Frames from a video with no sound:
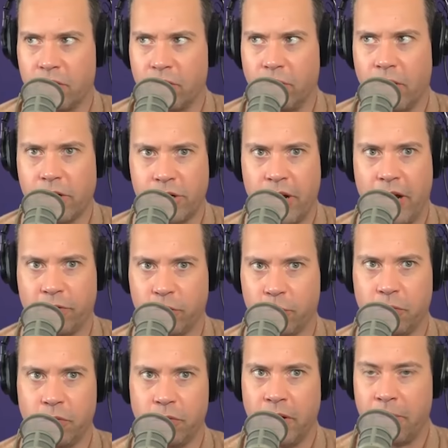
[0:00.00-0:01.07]
to Russia after
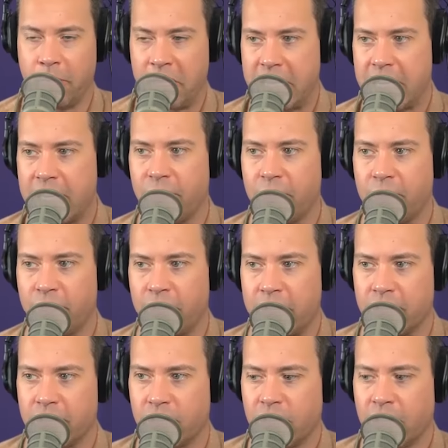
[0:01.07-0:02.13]
Putin? I mean, even if
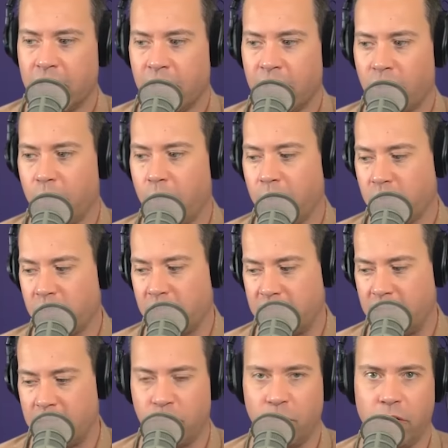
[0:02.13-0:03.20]
he's the most
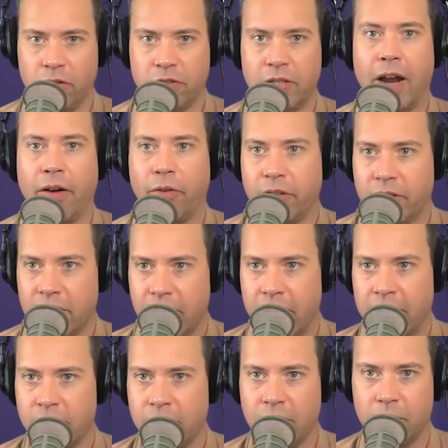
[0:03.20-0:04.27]
successful tyrant and
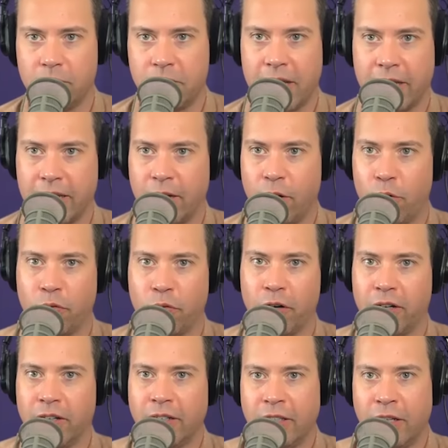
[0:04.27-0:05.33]
ends up taking
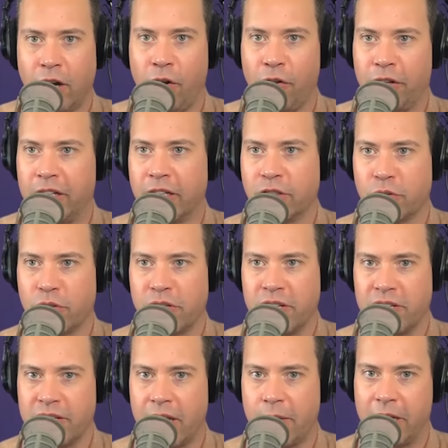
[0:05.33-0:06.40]
over all the countries
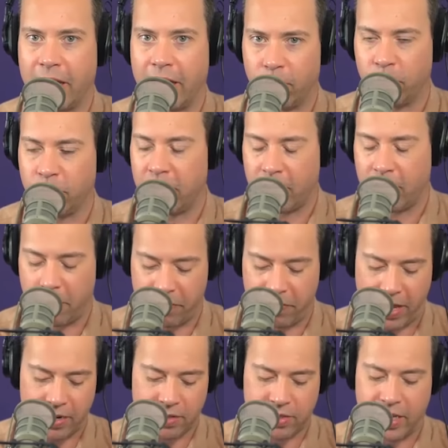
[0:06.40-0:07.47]
he's aiming at, we'll talk about
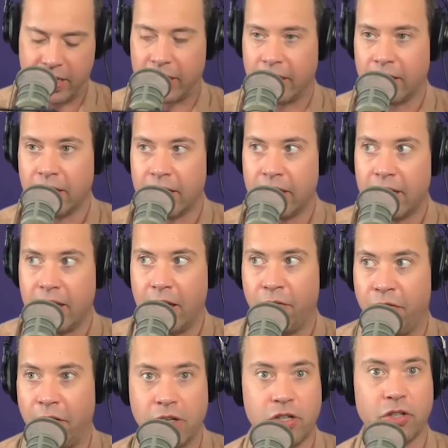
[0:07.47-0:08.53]
that in a second.
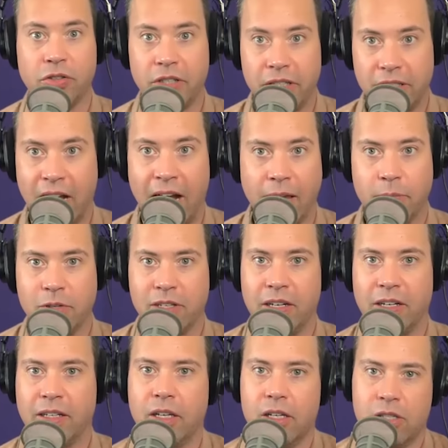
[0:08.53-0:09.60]
Eventually, time is
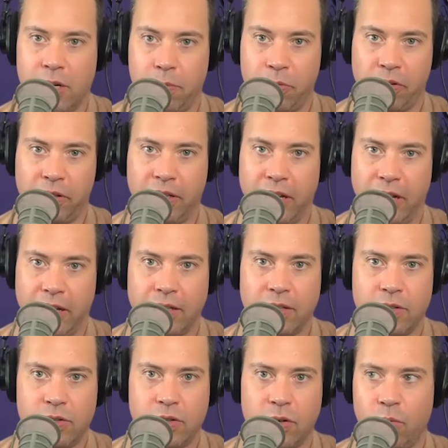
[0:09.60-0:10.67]
going to catch up with a guy.
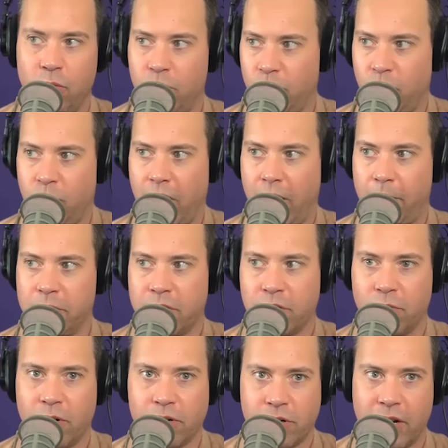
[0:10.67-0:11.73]
So what happens
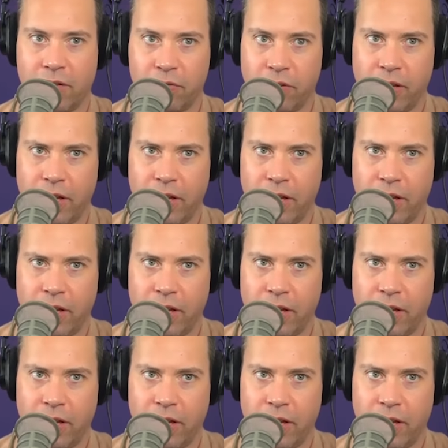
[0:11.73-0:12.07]
to Russia after